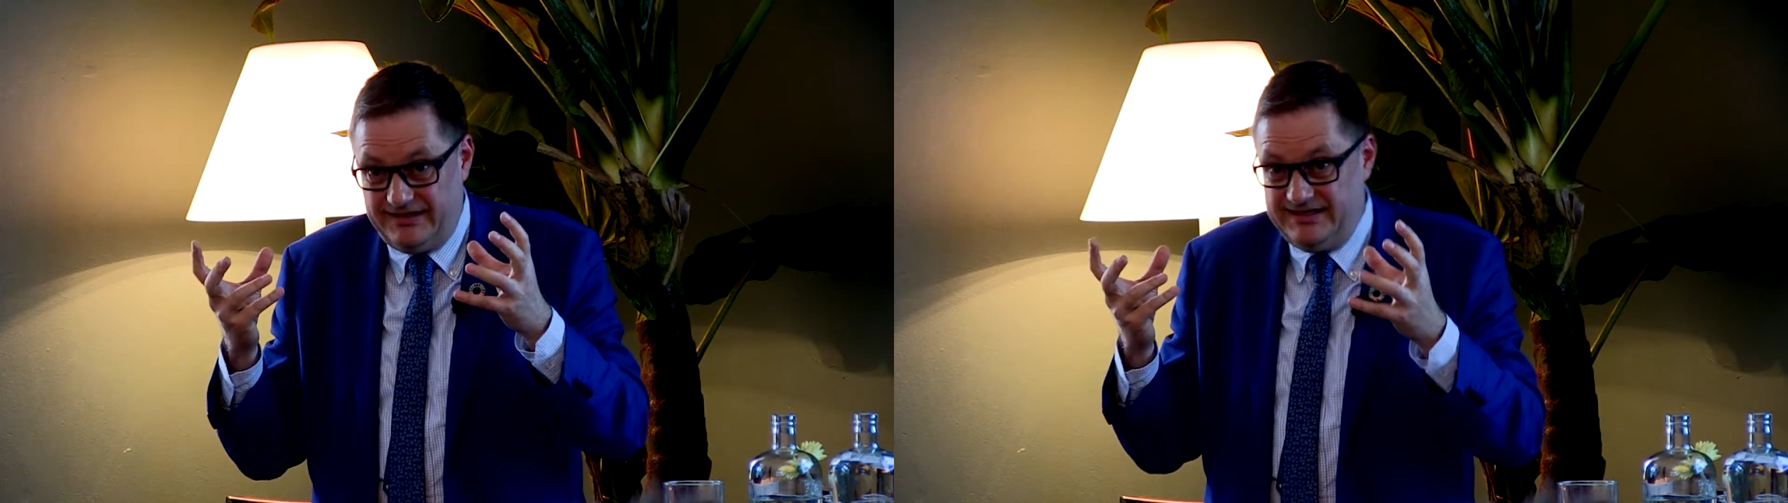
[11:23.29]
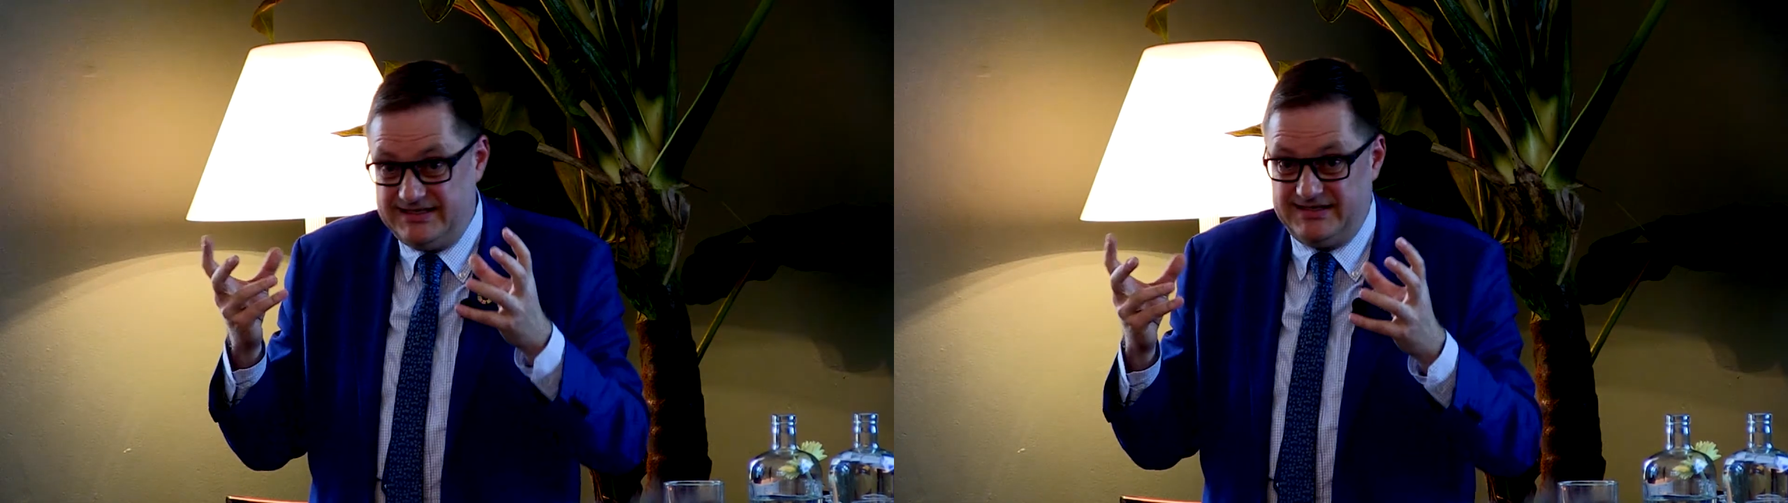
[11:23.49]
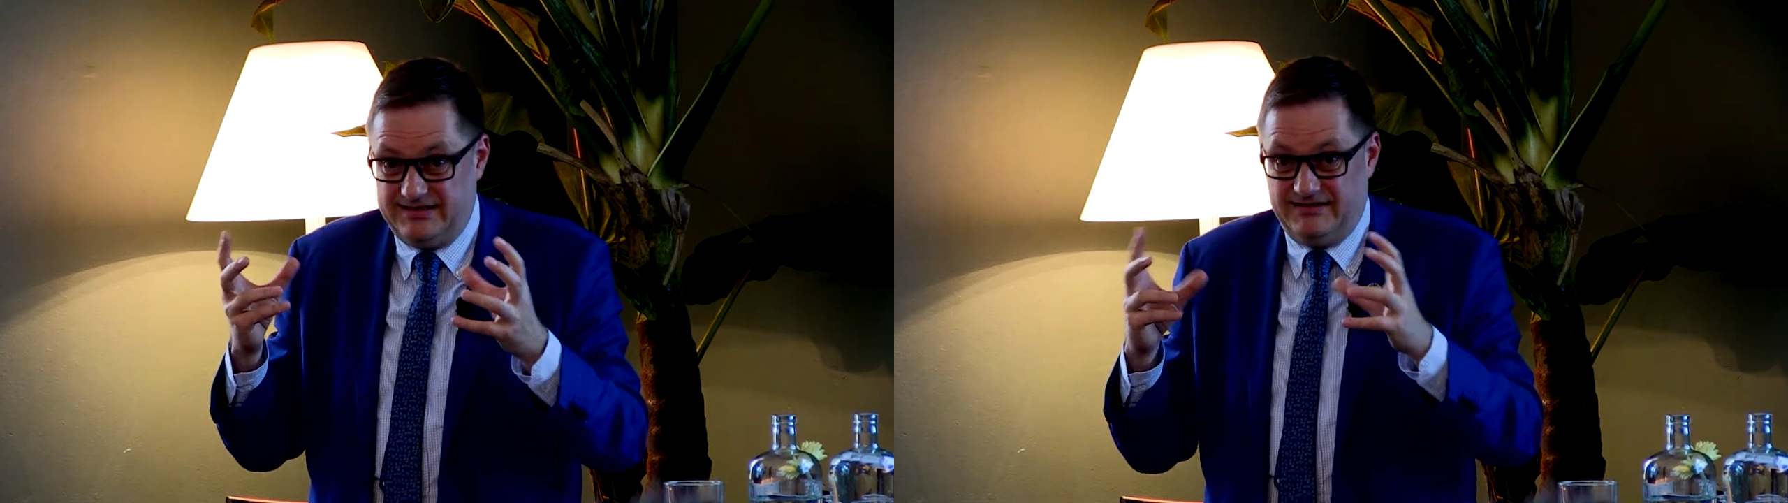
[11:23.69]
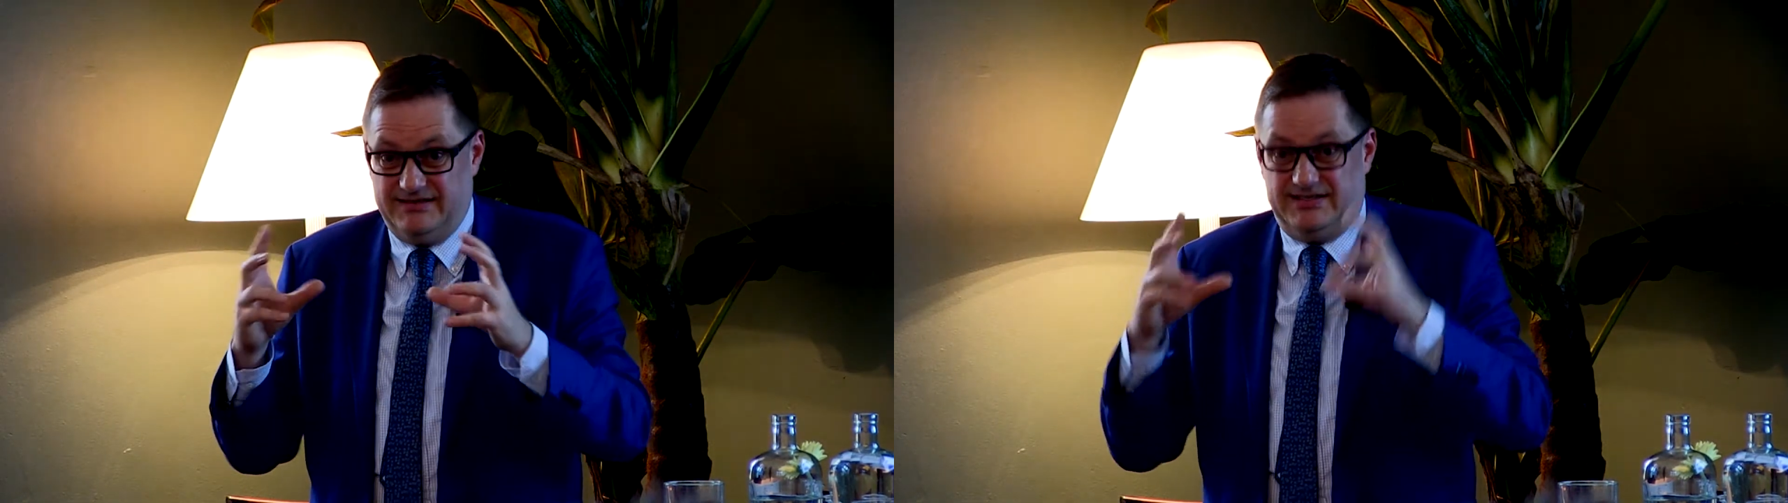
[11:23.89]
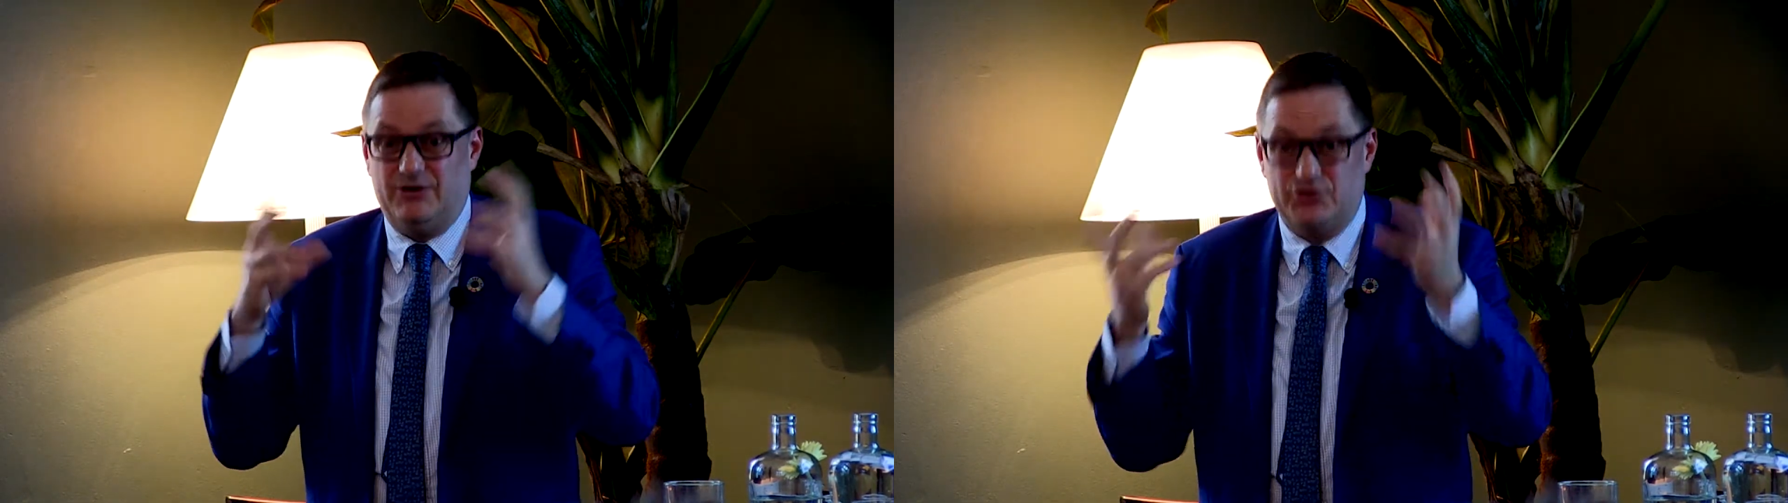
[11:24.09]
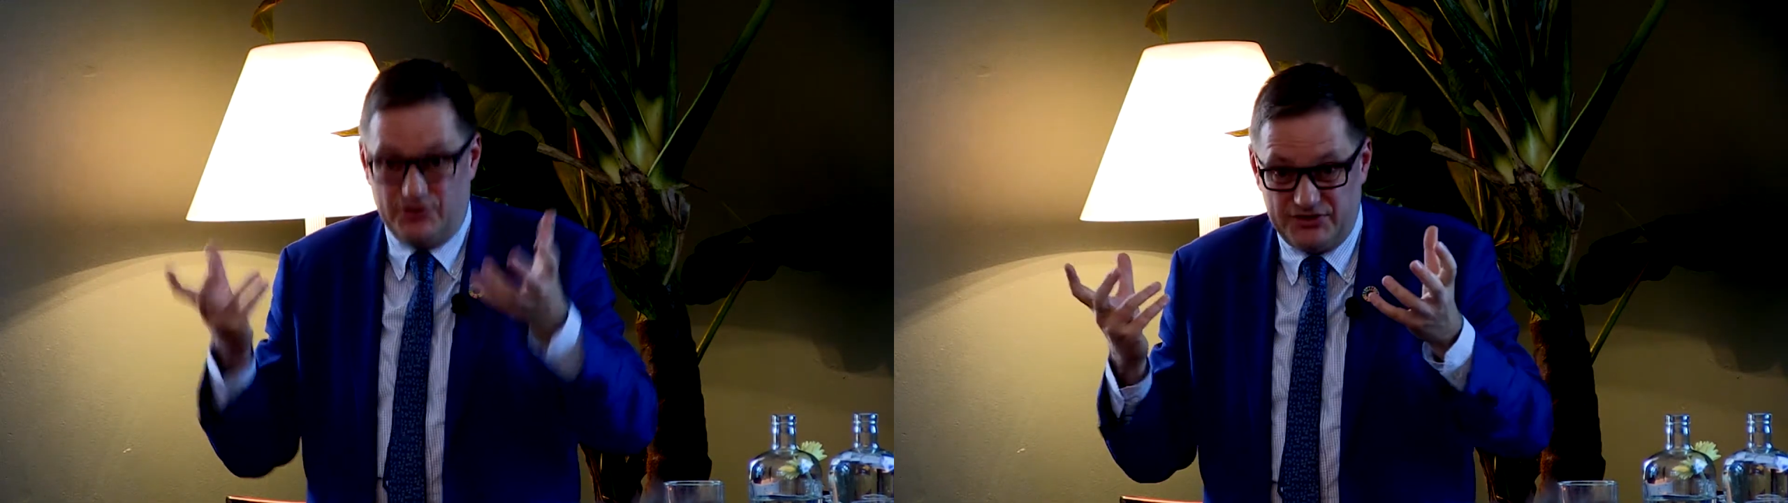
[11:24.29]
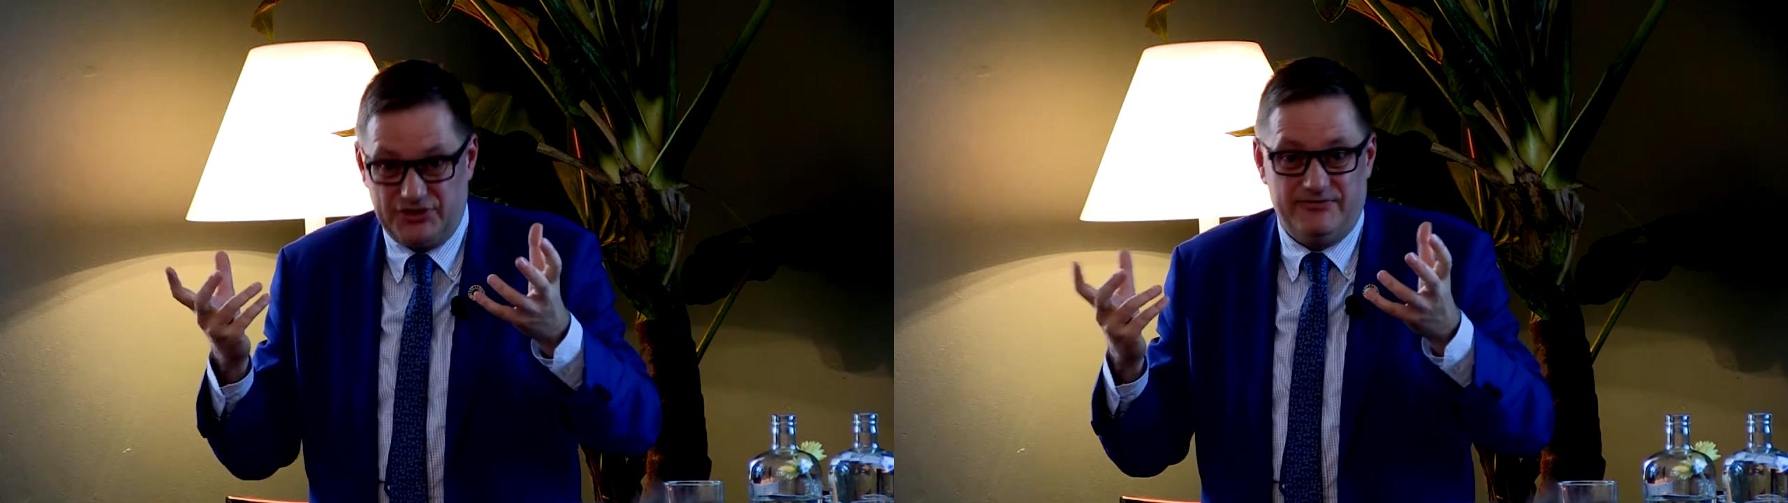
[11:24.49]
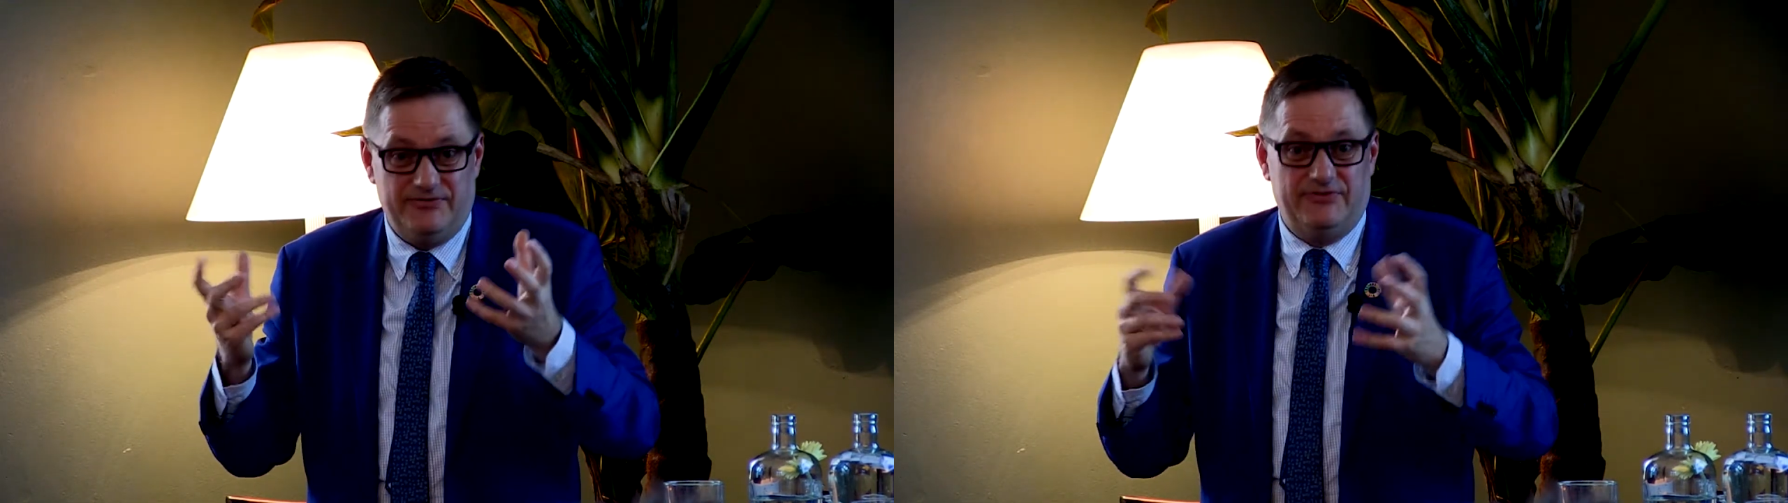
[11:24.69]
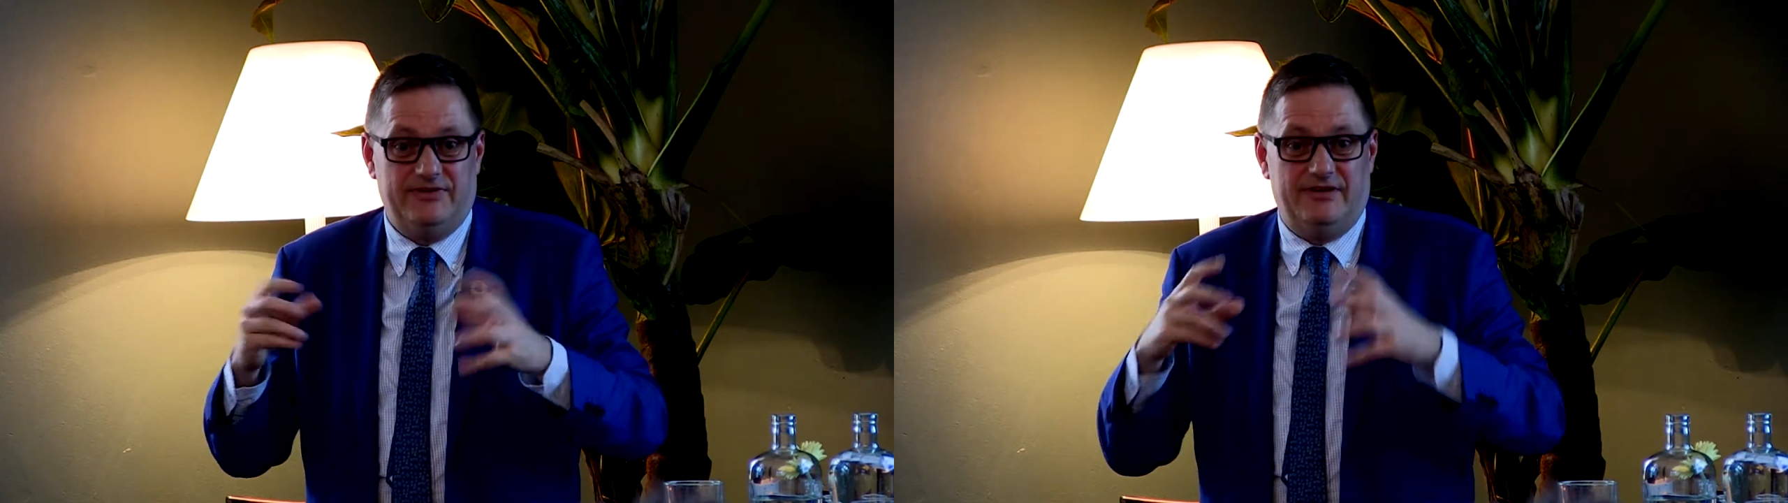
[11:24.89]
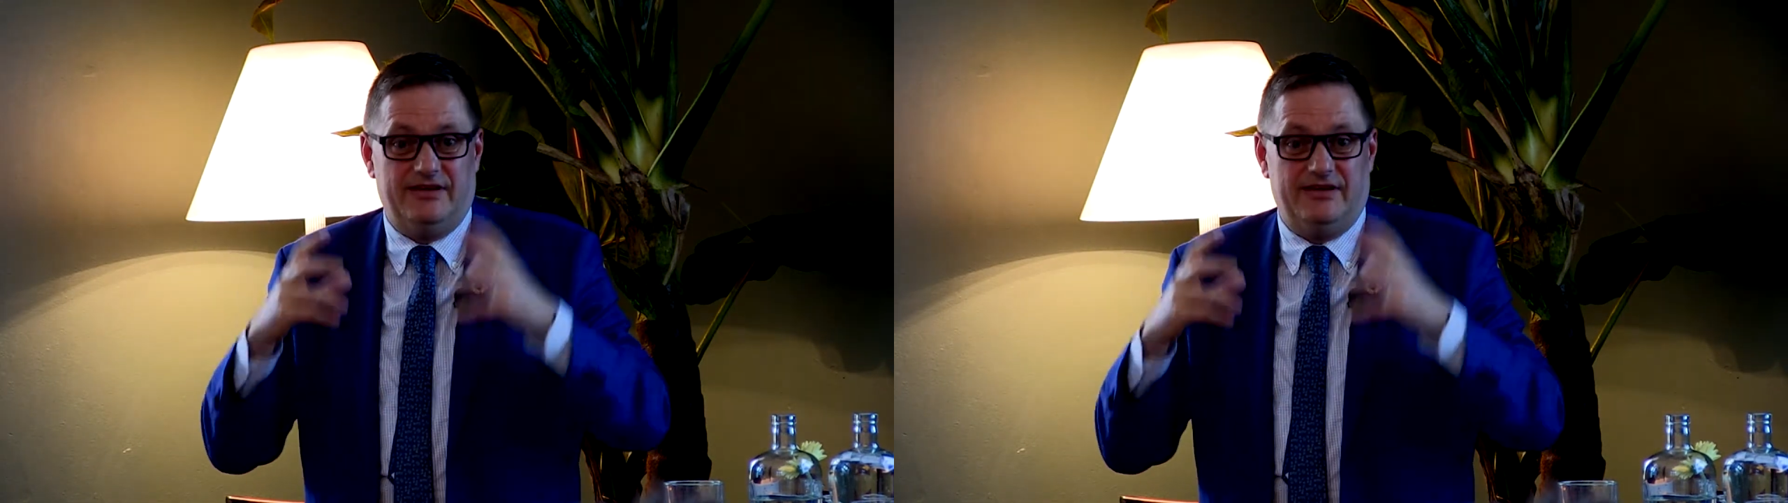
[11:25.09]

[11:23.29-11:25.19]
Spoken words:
it's a social shift,